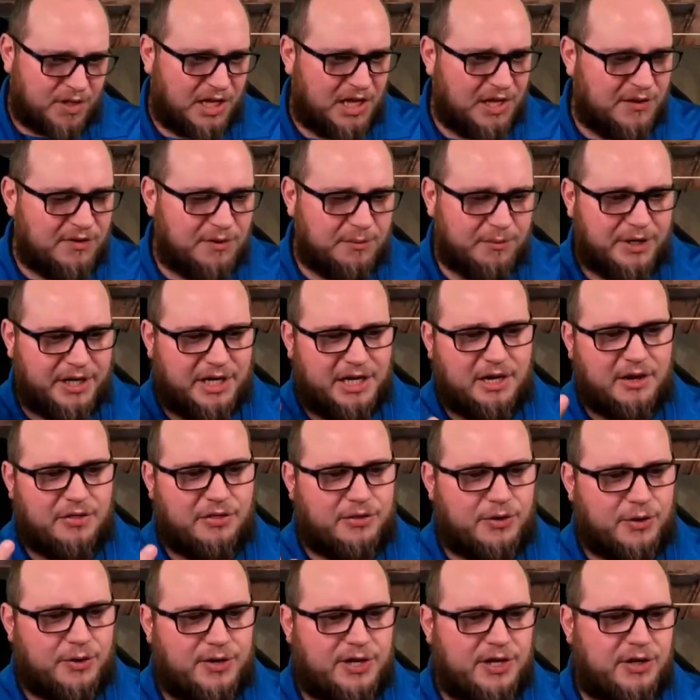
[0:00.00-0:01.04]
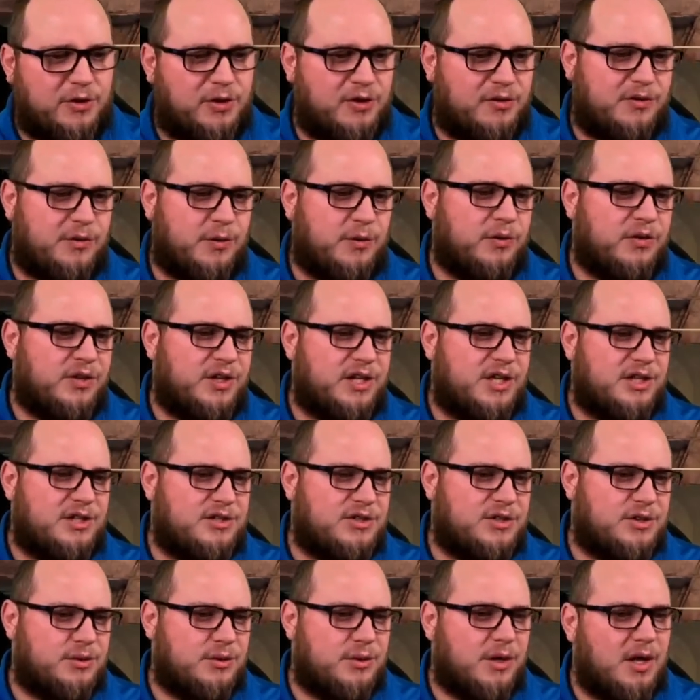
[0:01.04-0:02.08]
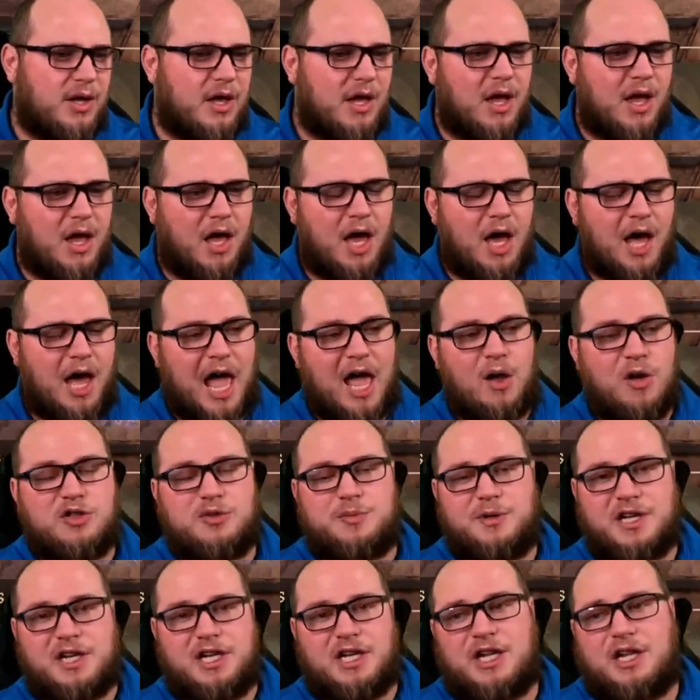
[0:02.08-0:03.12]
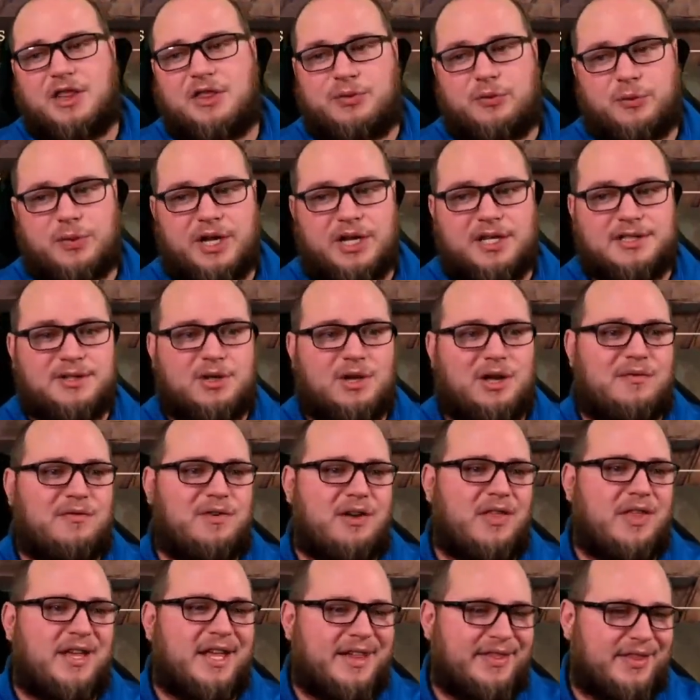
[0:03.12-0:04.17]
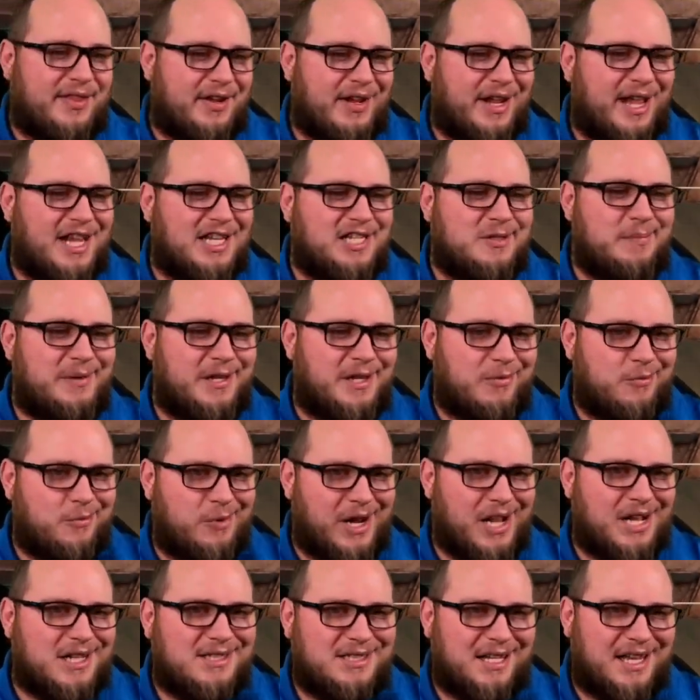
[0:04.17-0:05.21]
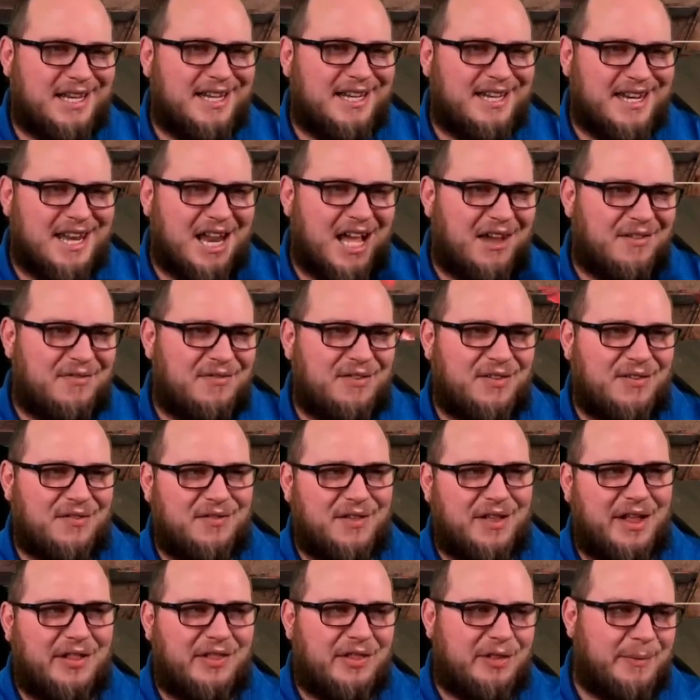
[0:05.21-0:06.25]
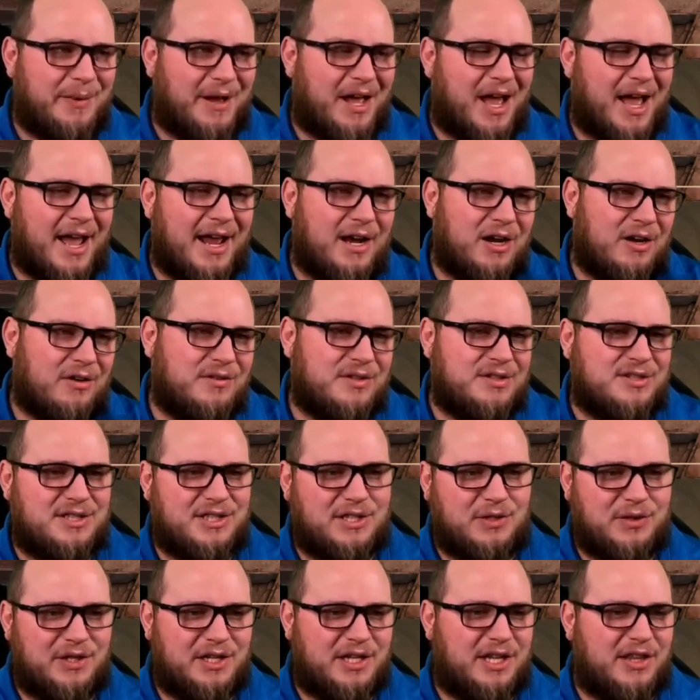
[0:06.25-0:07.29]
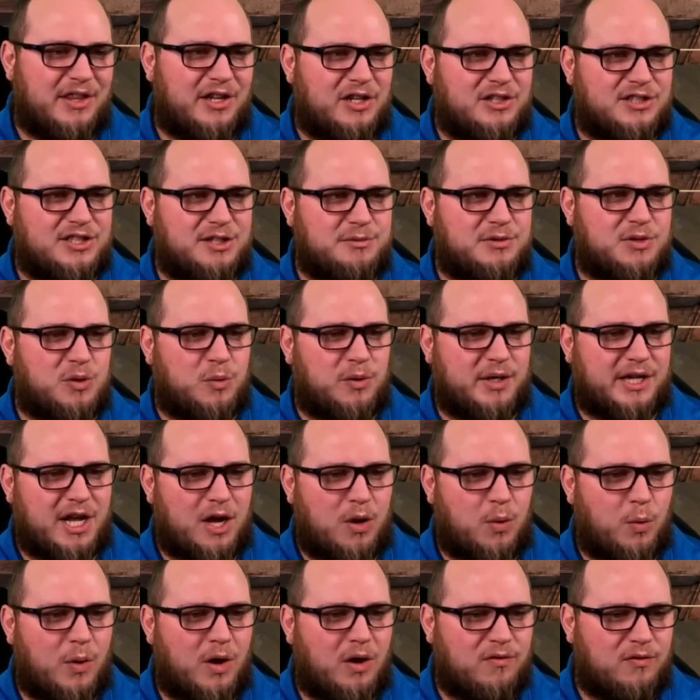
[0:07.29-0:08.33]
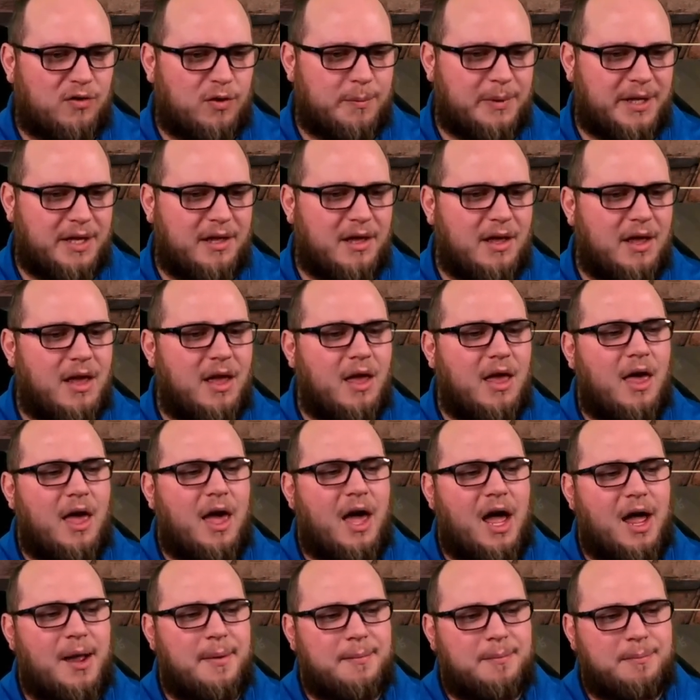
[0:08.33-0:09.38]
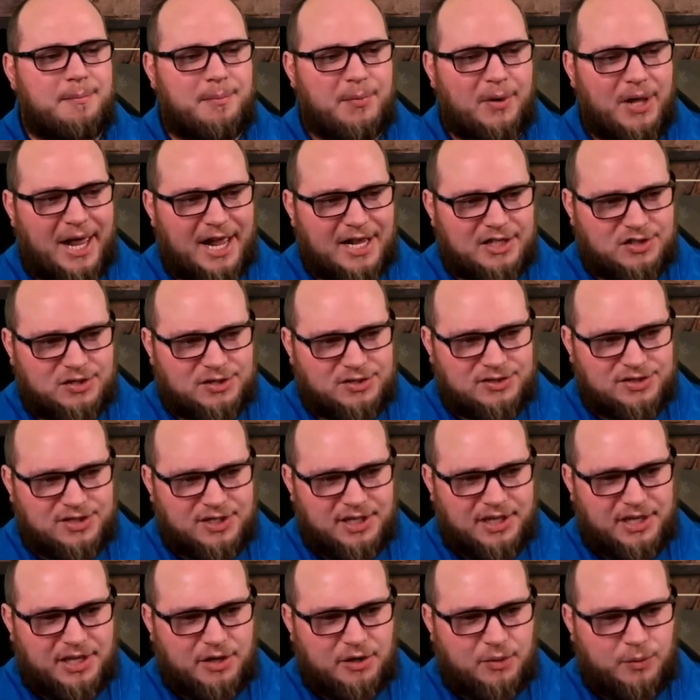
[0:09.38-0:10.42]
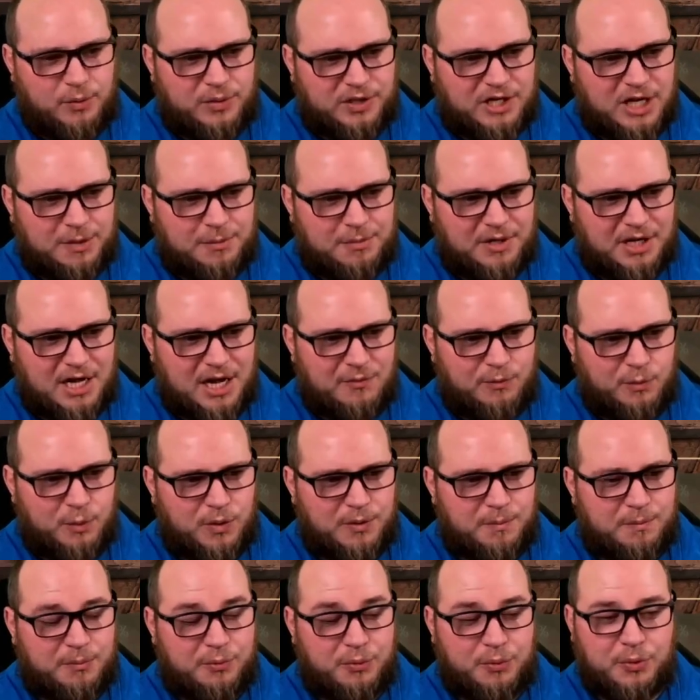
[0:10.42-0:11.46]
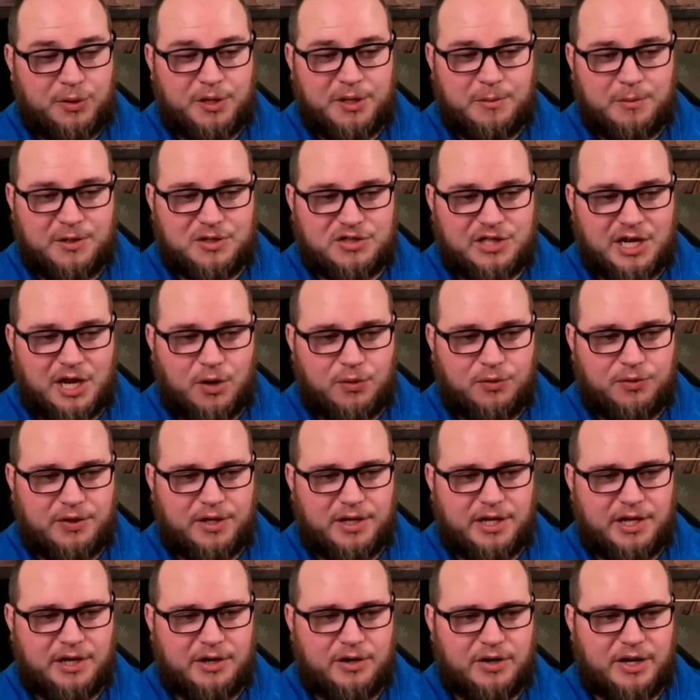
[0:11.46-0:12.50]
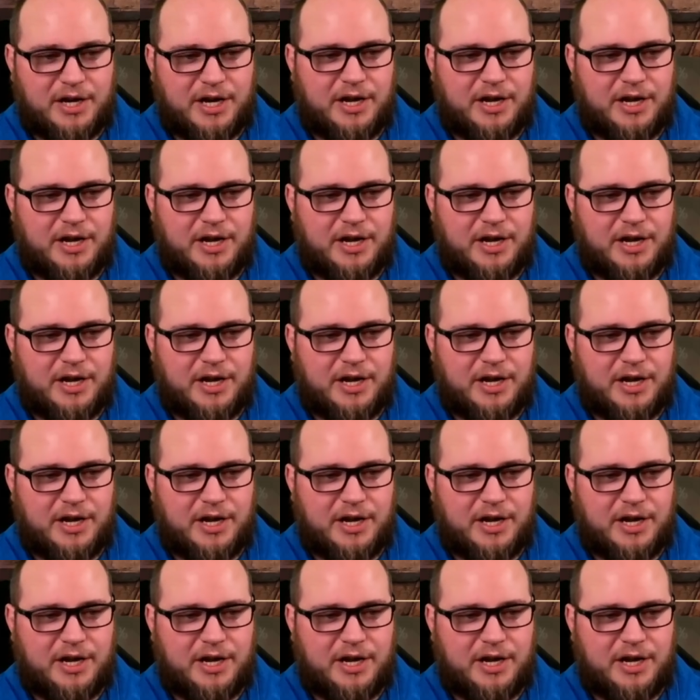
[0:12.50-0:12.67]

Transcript: even bring in a 3rd healer if you really need to. I was bringing in 3 until I finally got the HP raised enough, a little bit higher of a ceiling, and then it seems to work out well for me. But as you can see here, we're keeping everyone pretty much healthy here.